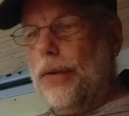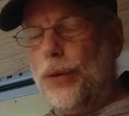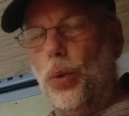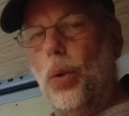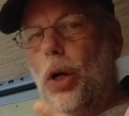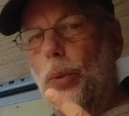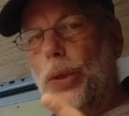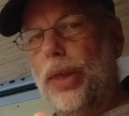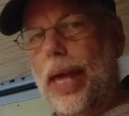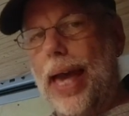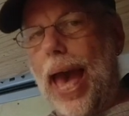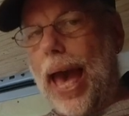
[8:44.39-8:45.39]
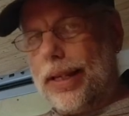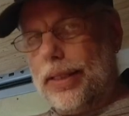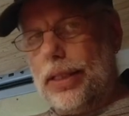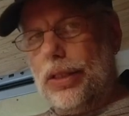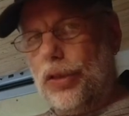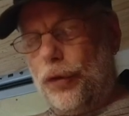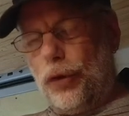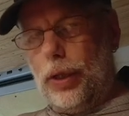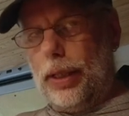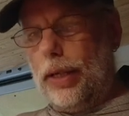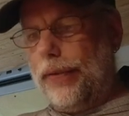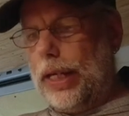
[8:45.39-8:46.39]
if you work with axes for a
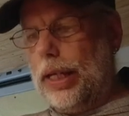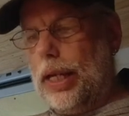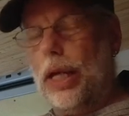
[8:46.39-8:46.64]
living,